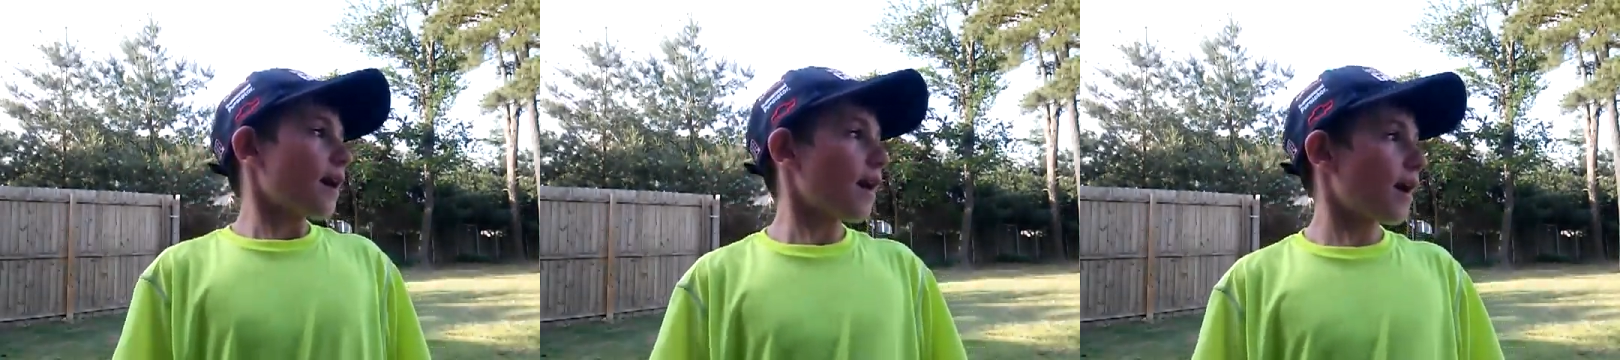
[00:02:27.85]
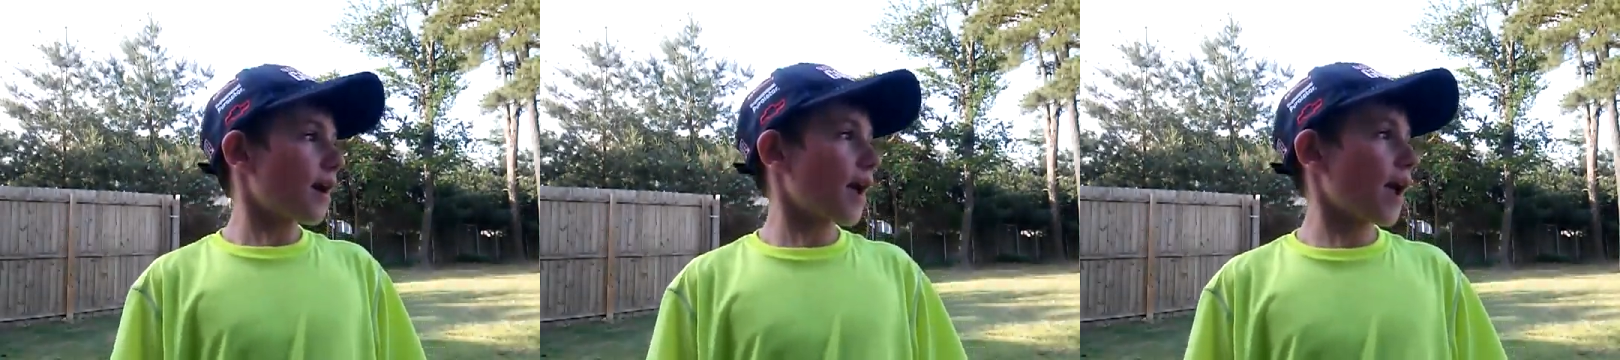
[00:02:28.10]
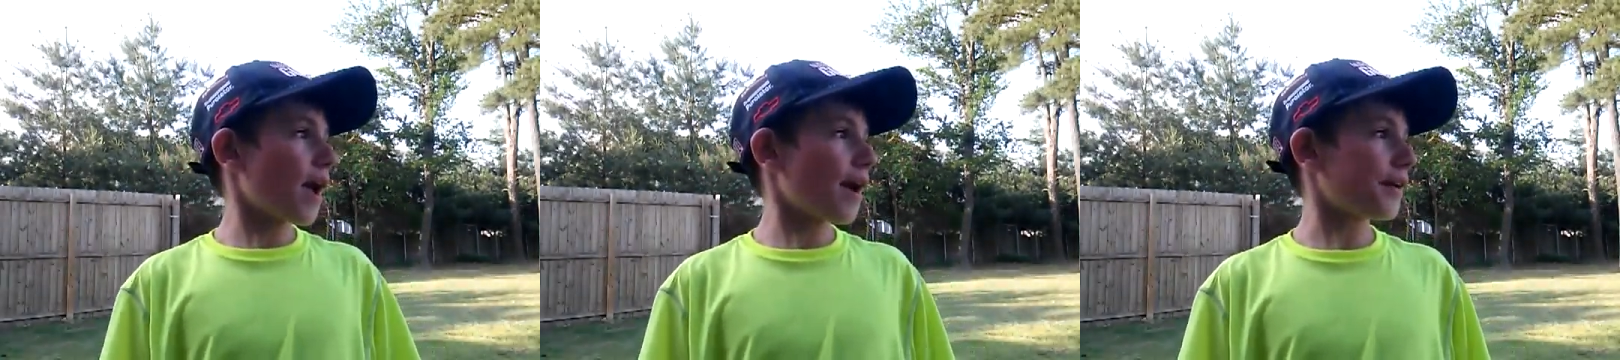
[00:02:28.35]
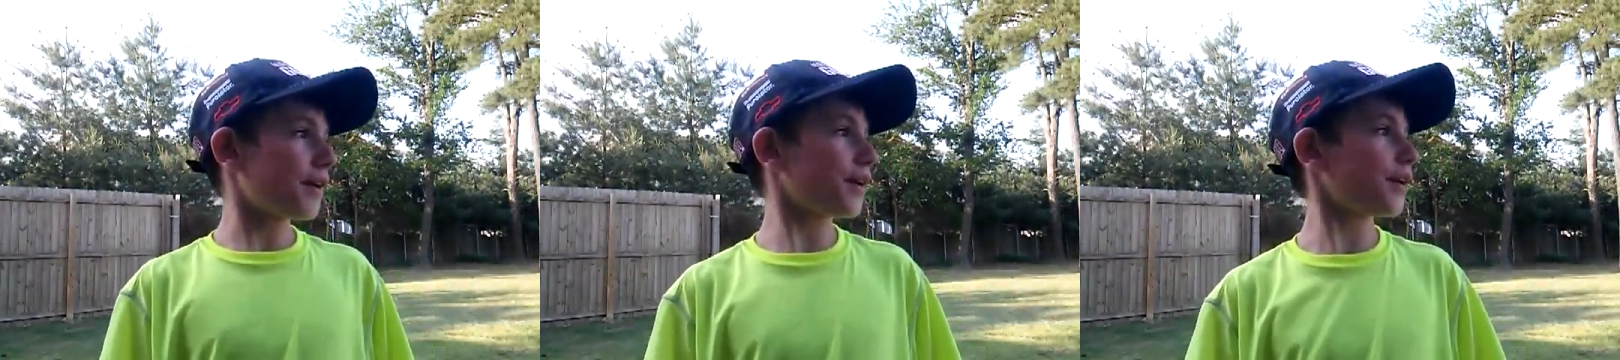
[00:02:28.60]

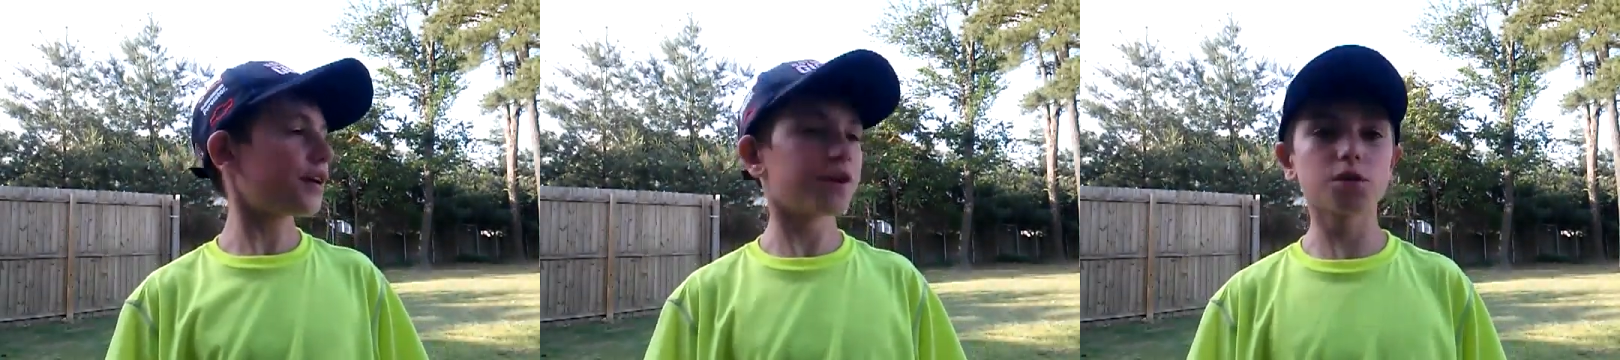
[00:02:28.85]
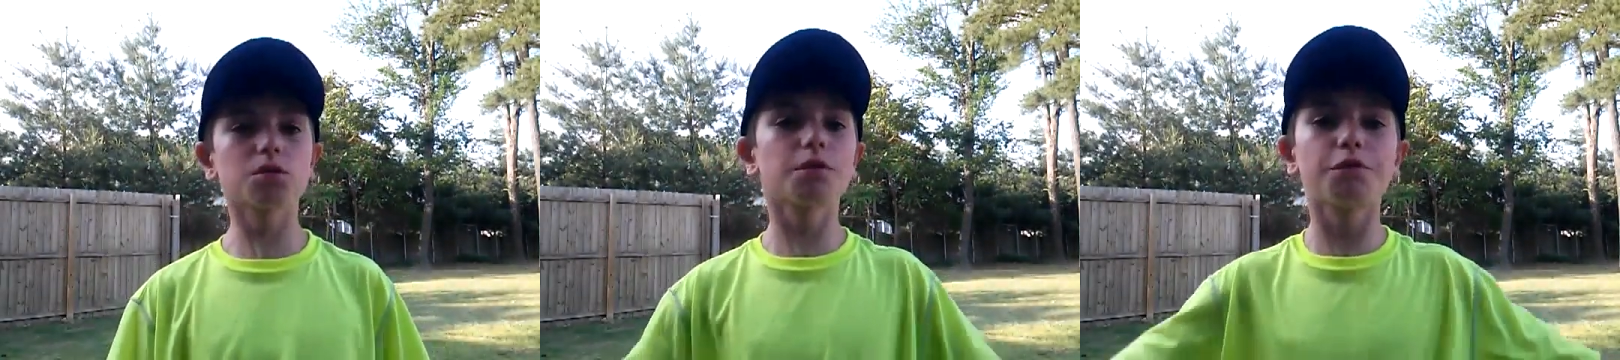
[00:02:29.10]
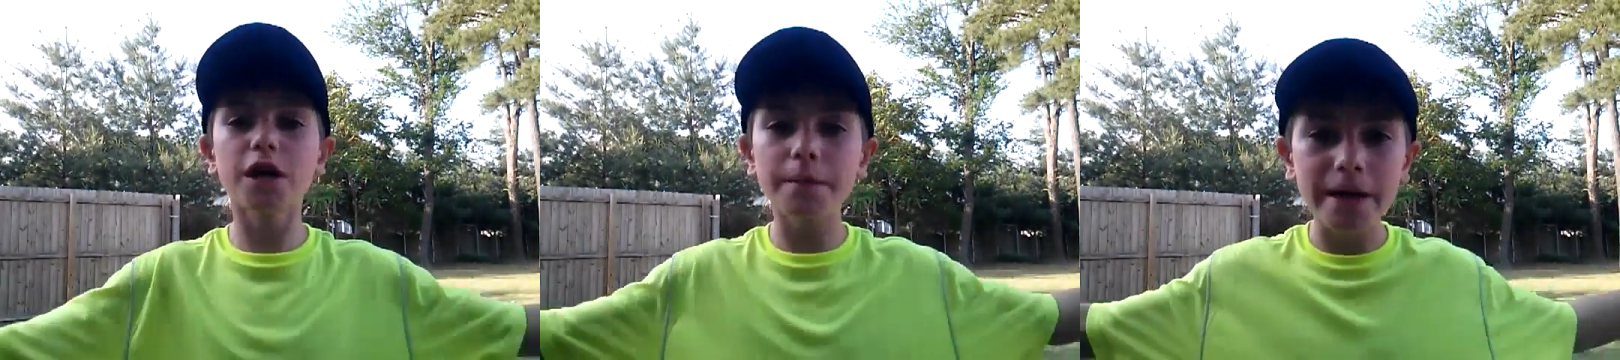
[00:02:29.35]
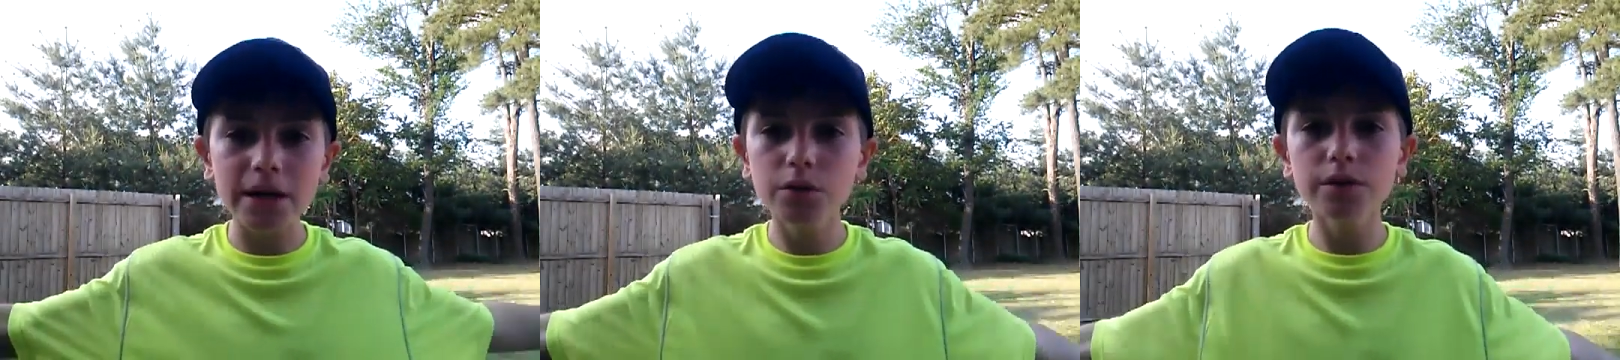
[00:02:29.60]
And what the frick am
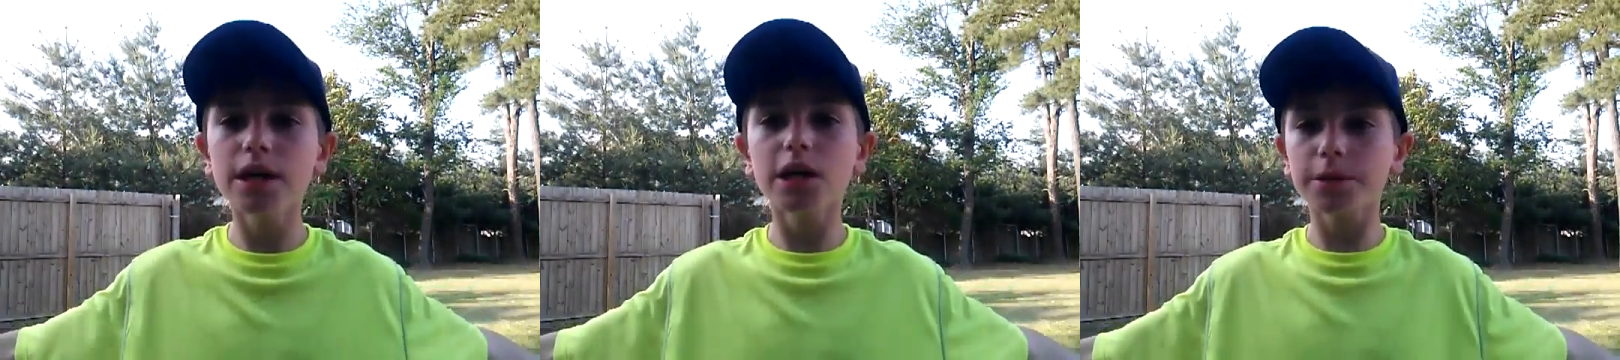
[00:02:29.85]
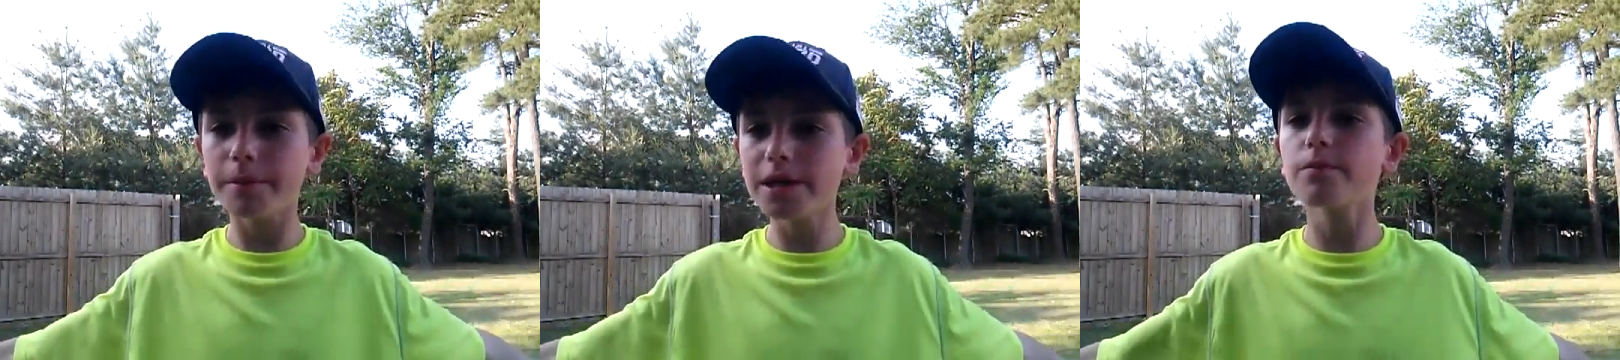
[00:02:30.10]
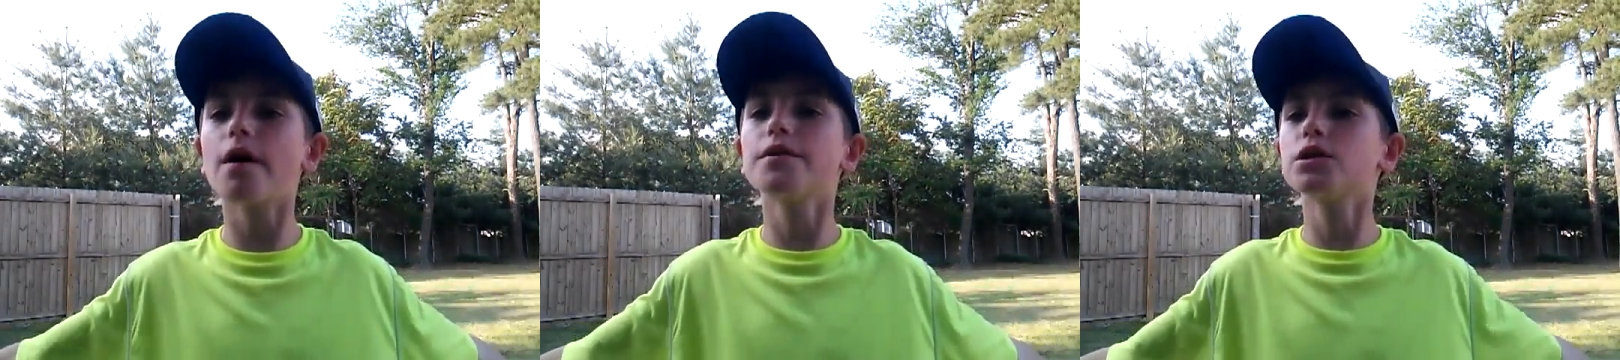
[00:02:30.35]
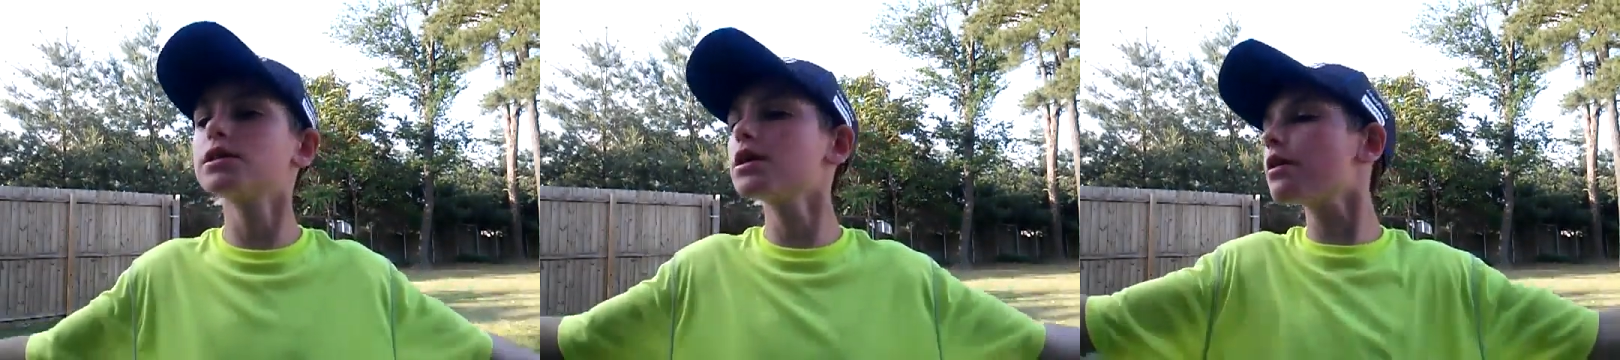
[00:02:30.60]
I doing here at the baseball
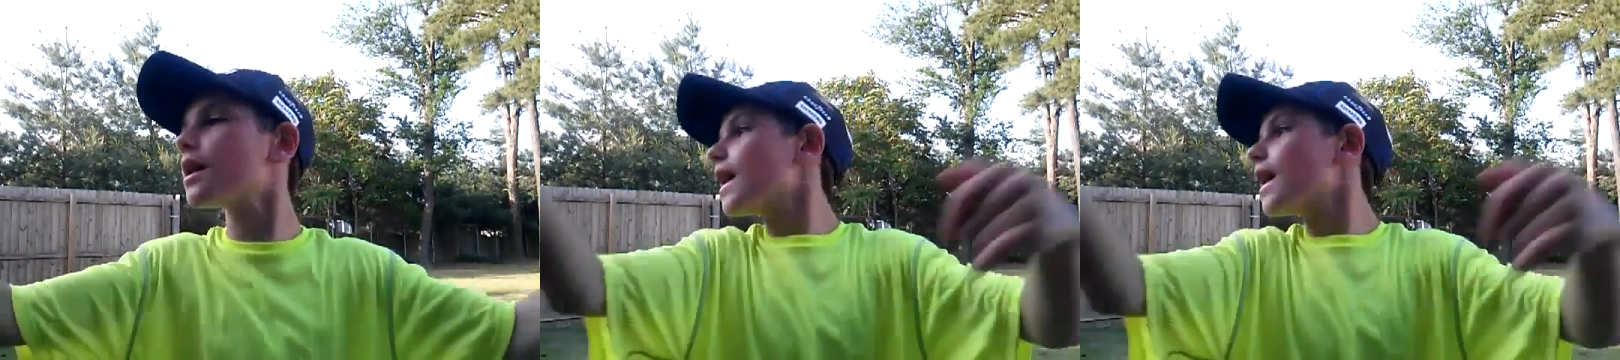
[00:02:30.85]
field still?